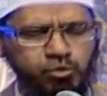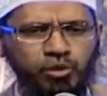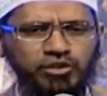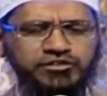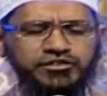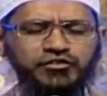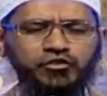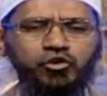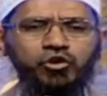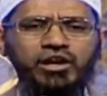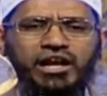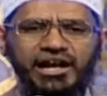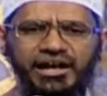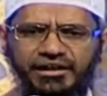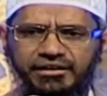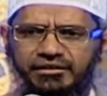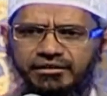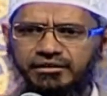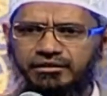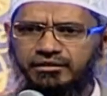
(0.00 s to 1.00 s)
verse of the
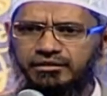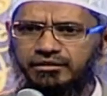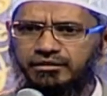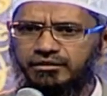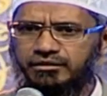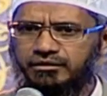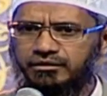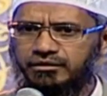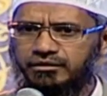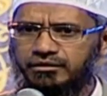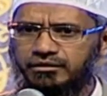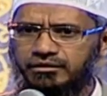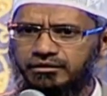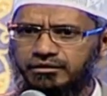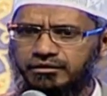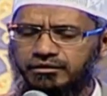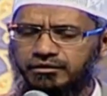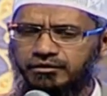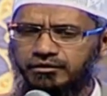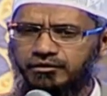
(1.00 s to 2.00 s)
Quran
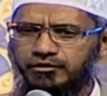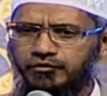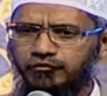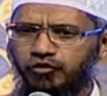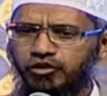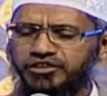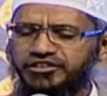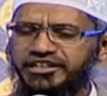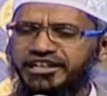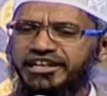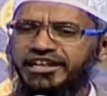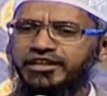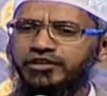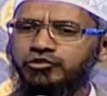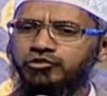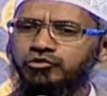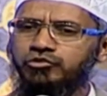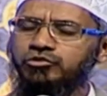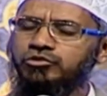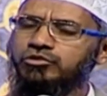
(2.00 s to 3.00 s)
was taken
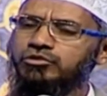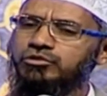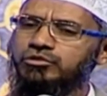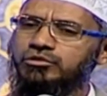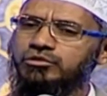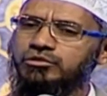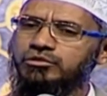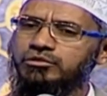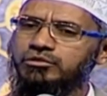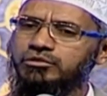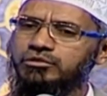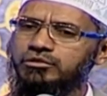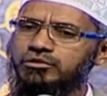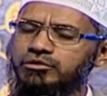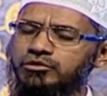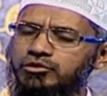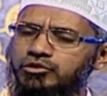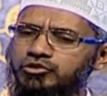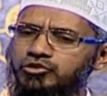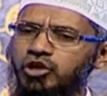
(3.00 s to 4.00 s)
to
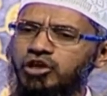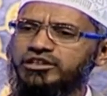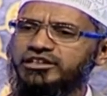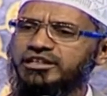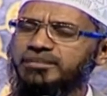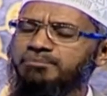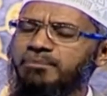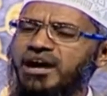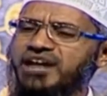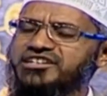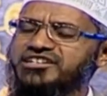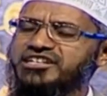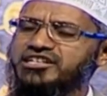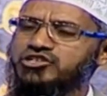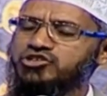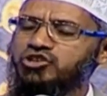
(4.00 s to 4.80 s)
Doctor Marshall